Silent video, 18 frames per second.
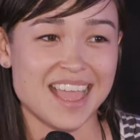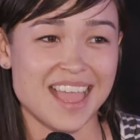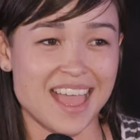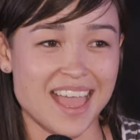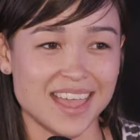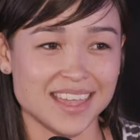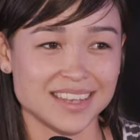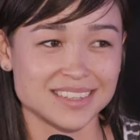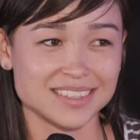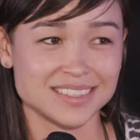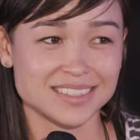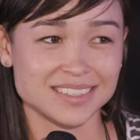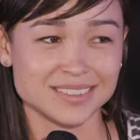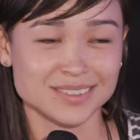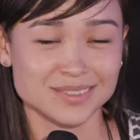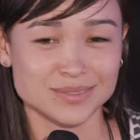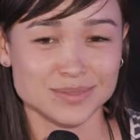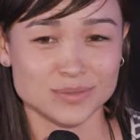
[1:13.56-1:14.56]
And
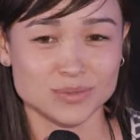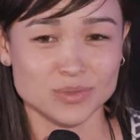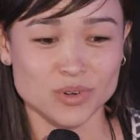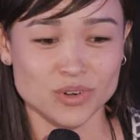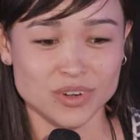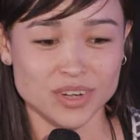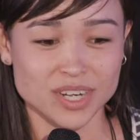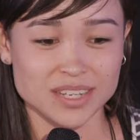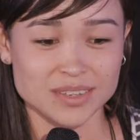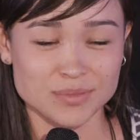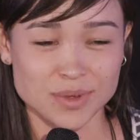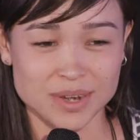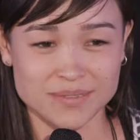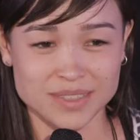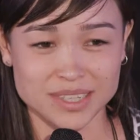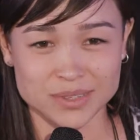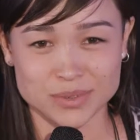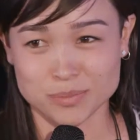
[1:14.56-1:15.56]
Rory, one
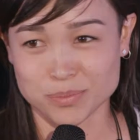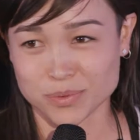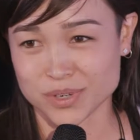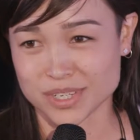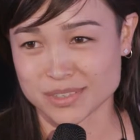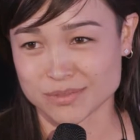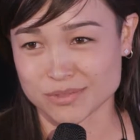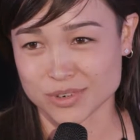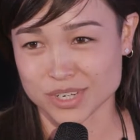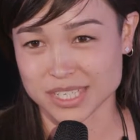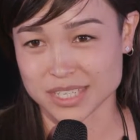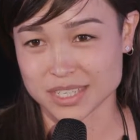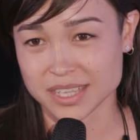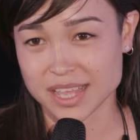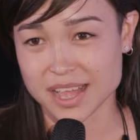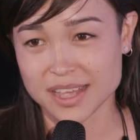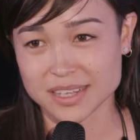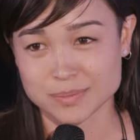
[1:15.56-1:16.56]
of the little boys in Rory's
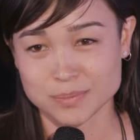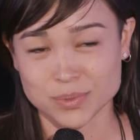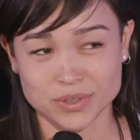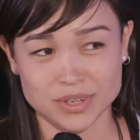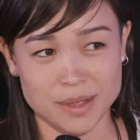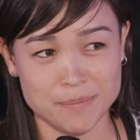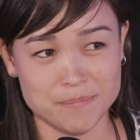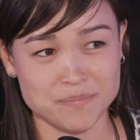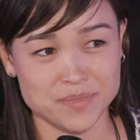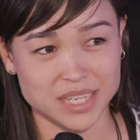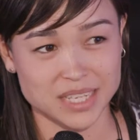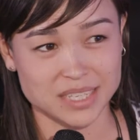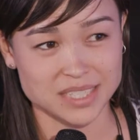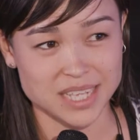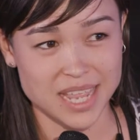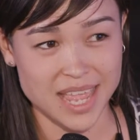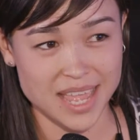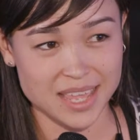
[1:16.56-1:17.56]
class, put up
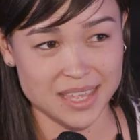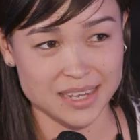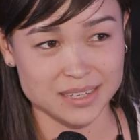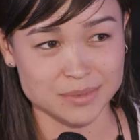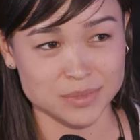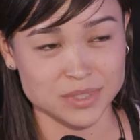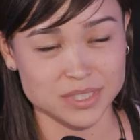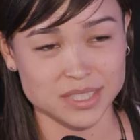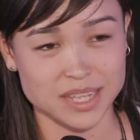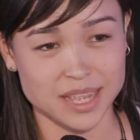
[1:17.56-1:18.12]
his hand and was